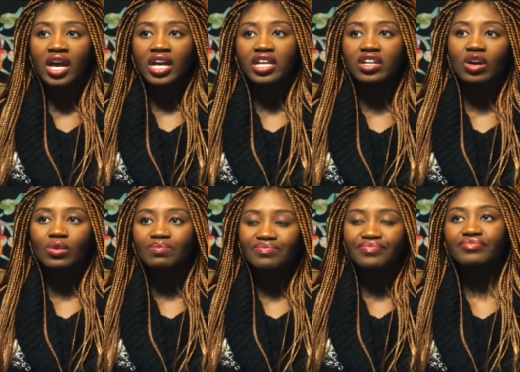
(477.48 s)
you
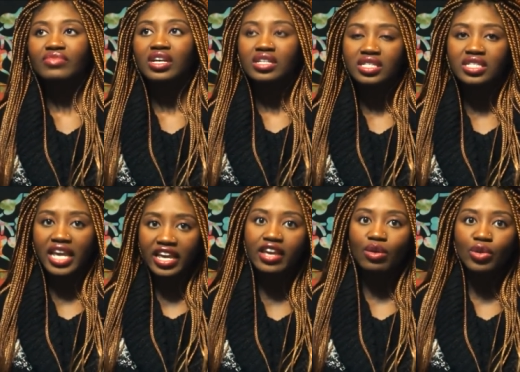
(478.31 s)
know,
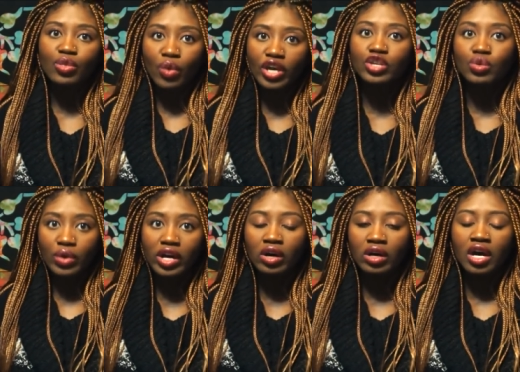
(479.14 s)
take it with what you
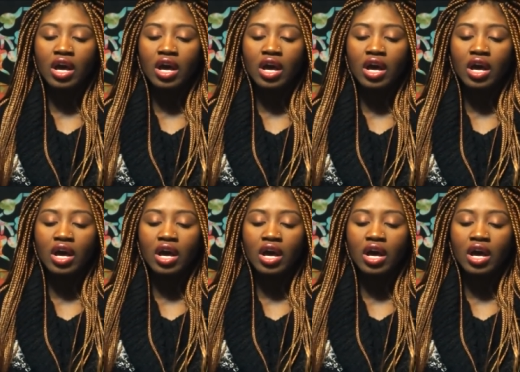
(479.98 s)
will.